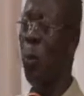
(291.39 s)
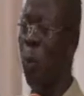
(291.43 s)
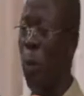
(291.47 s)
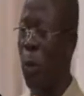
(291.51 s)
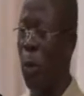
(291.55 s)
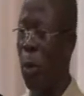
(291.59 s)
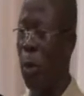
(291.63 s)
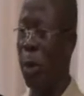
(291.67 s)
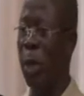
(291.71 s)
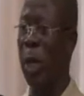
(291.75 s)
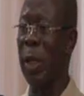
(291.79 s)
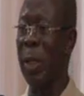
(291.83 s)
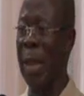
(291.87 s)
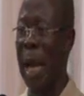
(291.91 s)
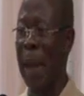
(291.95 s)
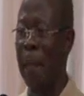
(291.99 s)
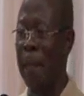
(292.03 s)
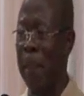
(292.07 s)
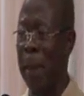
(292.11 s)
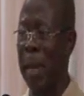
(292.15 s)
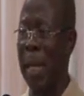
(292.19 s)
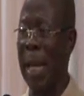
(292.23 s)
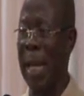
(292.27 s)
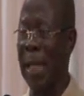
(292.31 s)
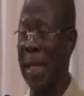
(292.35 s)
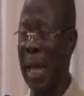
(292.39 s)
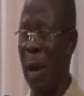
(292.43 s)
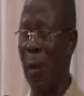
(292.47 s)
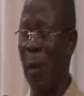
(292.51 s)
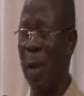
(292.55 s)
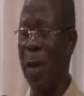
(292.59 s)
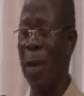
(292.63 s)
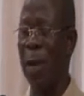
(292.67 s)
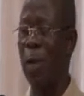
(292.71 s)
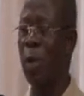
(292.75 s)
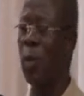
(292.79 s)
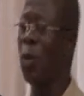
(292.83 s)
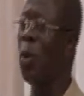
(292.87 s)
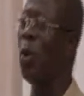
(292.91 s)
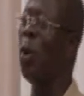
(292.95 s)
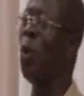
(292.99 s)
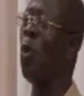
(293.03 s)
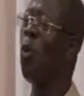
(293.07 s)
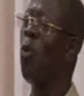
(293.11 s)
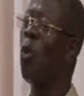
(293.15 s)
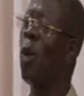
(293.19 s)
Promotions are paid as I went you.